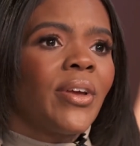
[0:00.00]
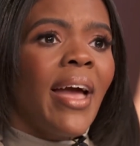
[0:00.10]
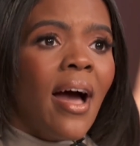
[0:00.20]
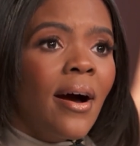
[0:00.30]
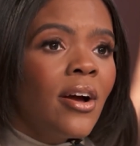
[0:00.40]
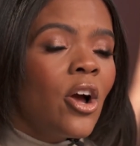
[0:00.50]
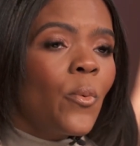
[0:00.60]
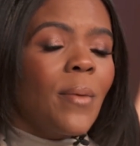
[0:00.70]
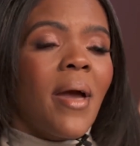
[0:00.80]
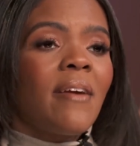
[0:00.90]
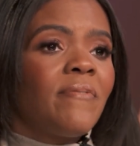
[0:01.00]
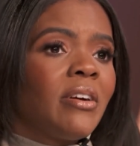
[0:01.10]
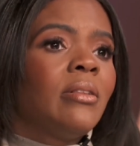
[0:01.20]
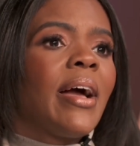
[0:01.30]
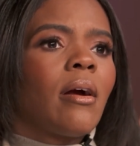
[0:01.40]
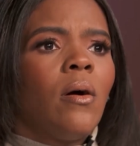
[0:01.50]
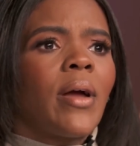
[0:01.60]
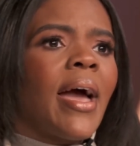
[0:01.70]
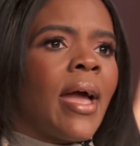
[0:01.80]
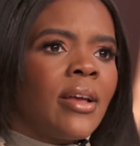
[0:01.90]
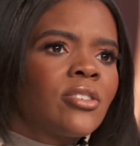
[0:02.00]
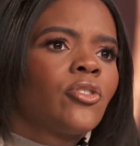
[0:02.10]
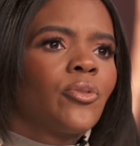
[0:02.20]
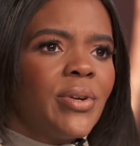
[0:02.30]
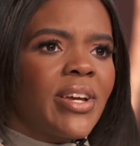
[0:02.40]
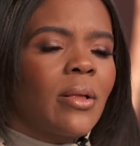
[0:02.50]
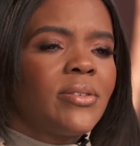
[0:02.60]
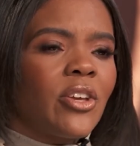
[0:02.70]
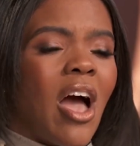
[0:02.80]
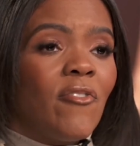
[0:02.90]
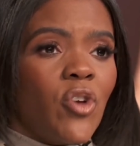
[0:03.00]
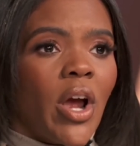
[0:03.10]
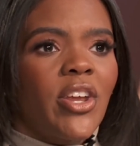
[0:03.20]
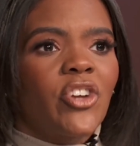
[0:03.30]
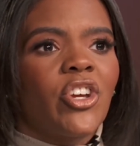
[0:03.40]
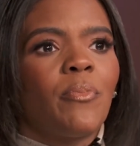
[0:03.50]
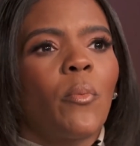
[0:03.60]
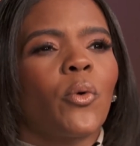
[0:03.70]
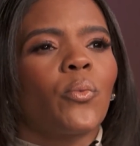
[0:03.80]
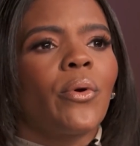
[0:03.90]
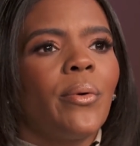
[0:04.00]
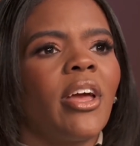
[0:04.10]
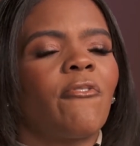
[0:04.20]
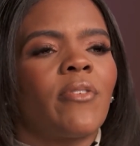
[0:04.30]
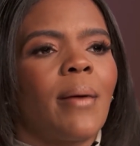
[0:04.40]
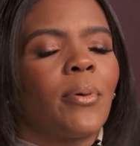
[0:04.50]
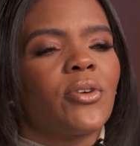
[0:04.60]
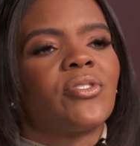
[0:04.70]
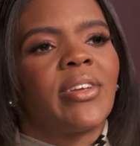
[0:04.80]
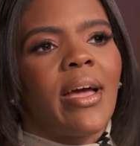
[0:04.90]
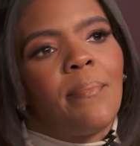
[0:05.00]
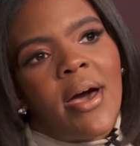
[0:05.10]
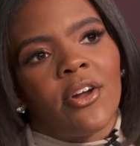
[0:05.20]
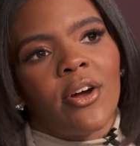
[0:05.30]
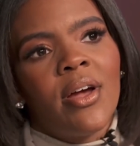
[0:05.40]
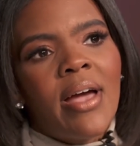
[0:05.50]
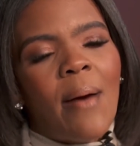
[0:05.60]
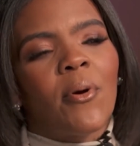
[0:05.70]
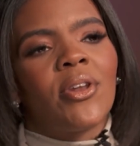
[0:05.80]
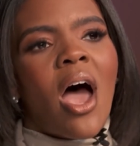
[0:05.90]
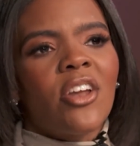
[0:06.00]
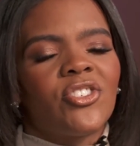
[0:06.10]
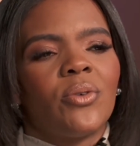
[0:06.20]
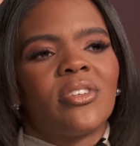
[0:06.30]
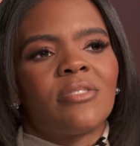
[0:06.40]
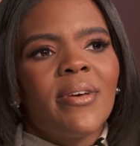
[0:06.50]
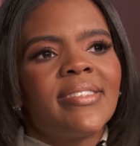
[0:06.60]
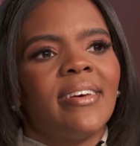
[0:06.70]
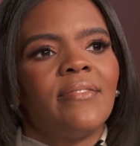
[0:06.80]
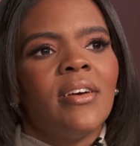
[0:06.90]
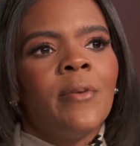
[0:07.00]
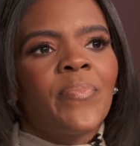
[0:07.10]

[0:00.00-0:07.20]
Yeah, we may feel like, okay, it's a little ridiculous that you have a drug addiction, but we're rooting for that person to get better. And we're not so dismissive.